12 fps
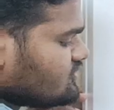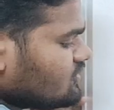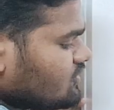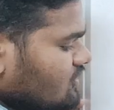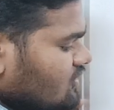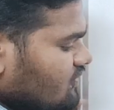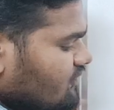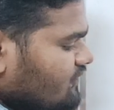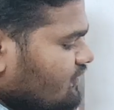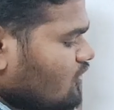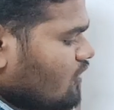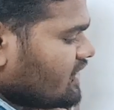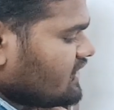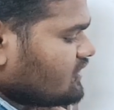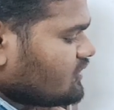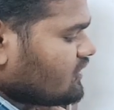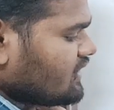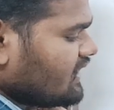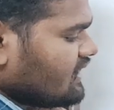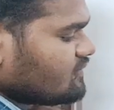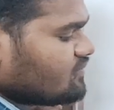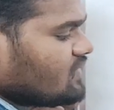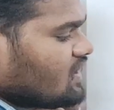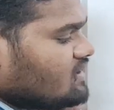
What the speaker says: to 4 into t.